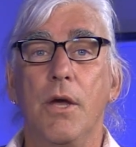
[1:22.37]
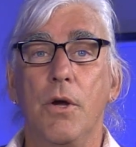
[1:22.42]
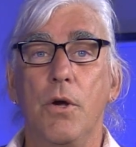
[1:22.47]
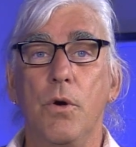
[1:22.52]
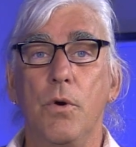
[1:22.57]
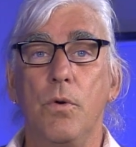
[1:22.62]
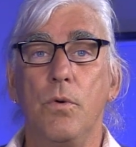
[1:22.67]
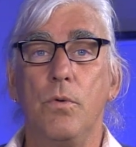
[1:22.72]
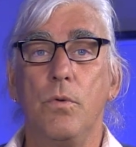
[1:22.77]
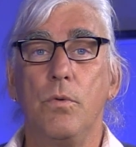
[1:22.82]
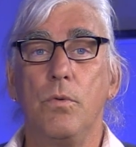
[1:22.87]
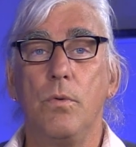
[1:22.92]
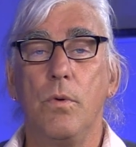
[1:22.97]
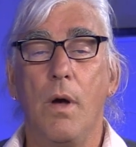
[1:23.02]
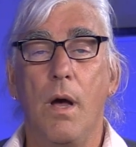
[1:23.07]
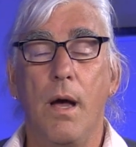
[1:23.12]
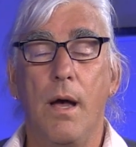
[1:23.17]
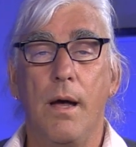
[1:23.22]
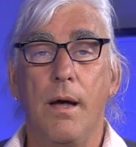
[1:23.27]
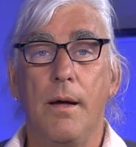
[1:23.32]
who
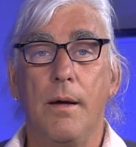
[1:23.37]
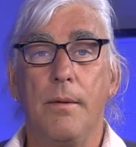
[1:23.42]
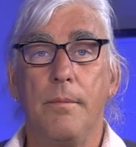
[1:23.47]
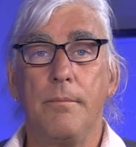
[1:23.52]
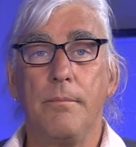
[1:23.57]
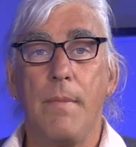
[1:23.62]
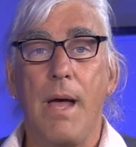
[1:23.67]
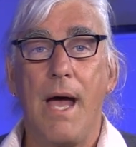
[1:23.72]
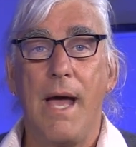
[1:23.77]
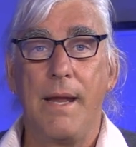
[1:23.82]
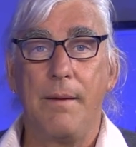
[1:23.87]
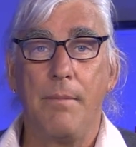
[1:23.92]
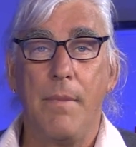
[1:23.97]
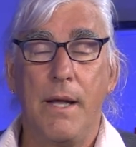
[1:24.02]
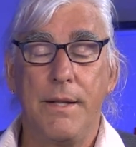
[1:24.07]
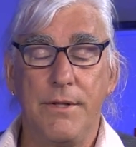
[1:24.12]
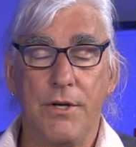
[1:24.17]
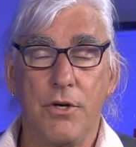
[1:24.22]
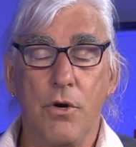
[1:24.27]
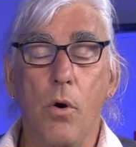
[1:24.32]
um, I'm
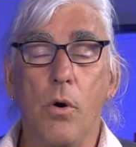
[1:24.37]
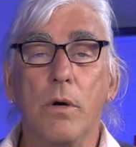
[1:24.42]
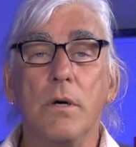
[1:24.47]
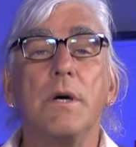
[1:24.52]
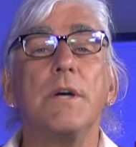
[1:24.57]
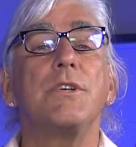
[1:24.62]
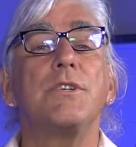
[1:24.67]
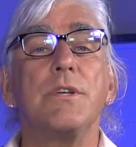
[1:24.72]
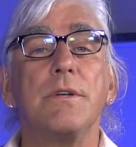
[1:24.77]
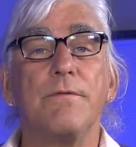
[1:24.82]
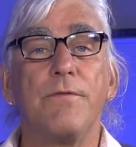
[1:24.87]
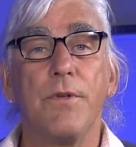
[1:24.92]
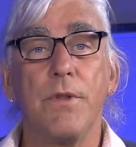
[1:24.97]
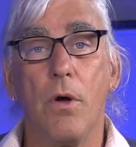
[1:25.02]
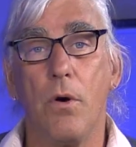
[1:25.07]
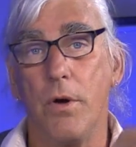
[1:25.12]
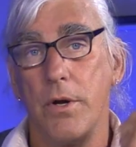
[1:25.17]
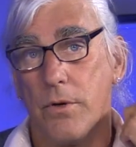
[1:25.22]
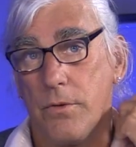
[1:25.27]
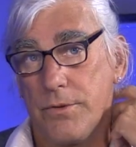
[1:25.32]
on the coalition for
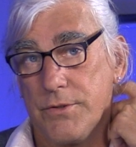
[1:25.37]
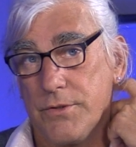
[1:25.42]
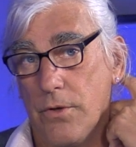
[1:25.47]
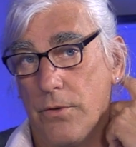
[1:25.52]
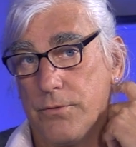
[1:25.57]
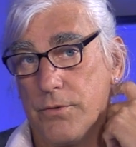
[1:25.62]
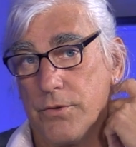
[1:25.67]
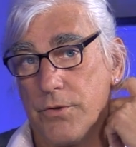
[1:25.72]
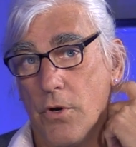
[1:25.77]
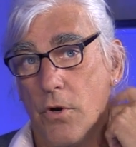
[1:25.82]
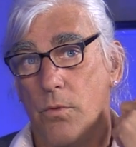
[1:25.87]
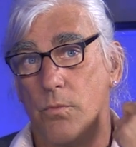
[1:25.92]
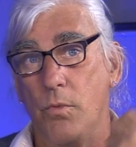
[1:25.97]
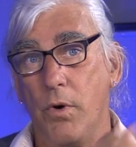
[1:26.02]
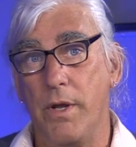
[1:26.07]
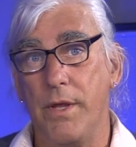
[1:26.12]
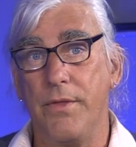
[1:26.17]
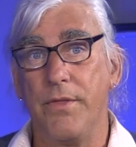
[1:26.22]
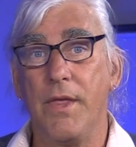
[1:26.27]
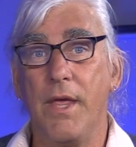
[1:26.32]
the Holyoke Soldiers Home
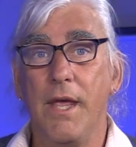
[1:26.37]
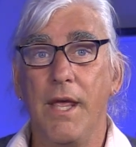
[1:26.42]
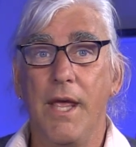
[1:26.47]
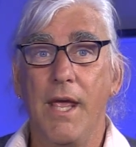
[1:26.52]
with.